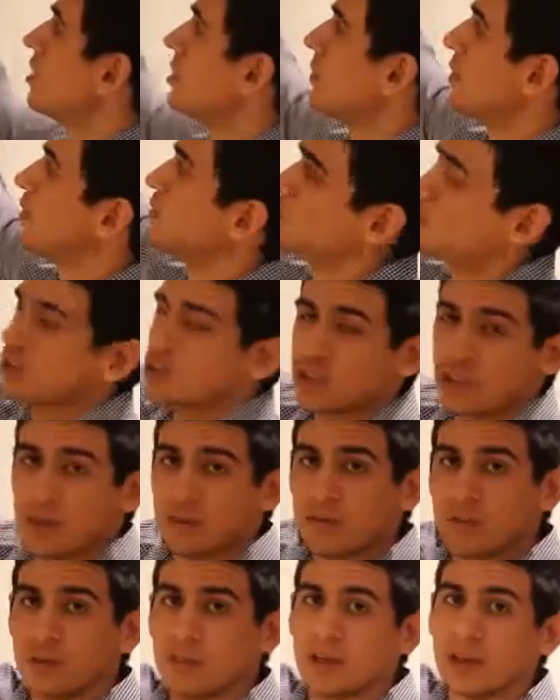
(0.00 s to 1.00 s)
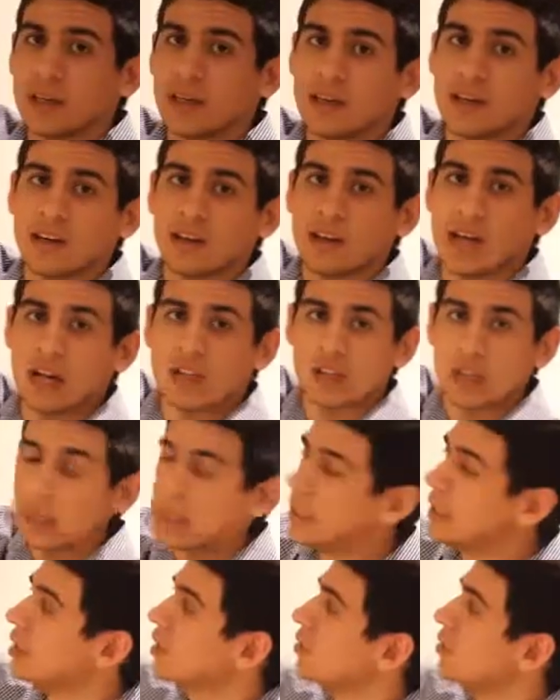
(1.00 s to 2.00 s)
I made this little chart for you right here. Here's our
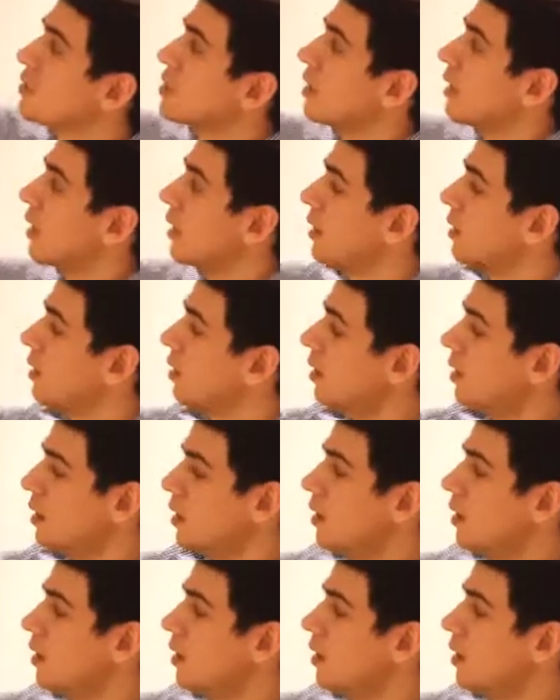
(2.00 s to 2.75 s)
income side,